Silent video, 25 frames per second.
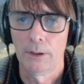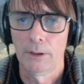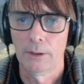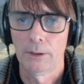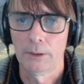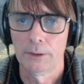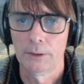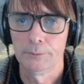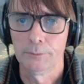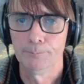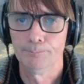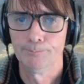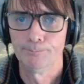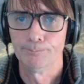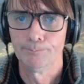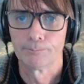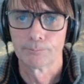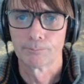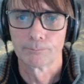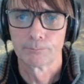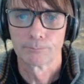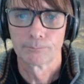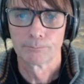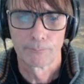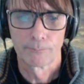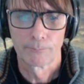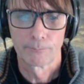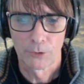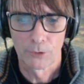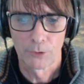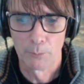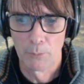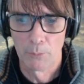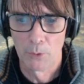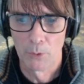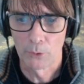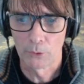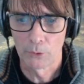
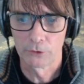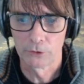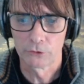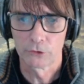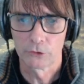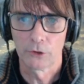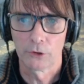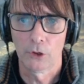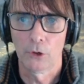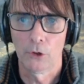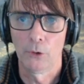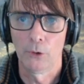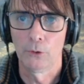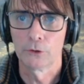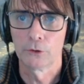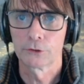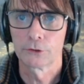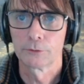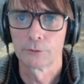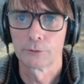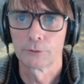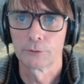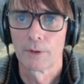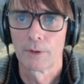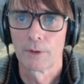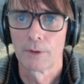De Morgan's laws.